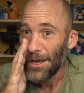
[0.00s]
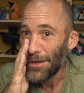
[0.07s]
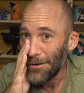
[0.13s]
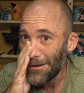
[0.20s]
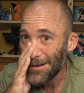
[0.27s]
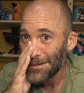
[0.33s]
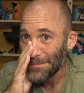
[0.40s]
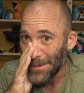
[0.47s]

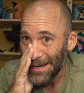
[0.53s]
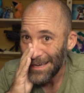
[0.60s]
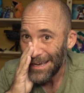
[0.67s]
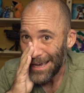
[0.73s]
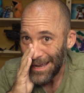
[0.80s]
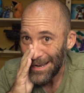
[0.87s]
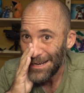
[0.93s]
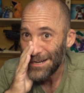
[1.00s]
you just might
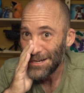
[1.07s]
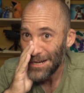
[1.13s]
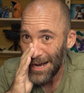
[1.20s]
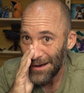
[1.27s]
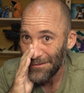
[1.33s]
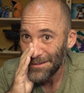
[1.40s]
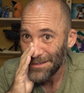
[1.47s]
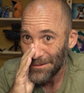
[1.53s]
hate
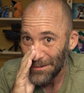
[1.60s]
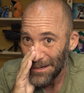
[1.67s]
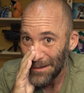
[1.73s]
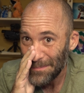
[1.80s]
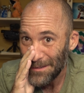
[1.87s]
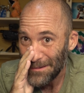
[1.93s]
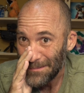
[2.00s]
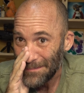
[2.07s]

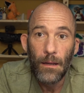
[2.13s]
JavaScript.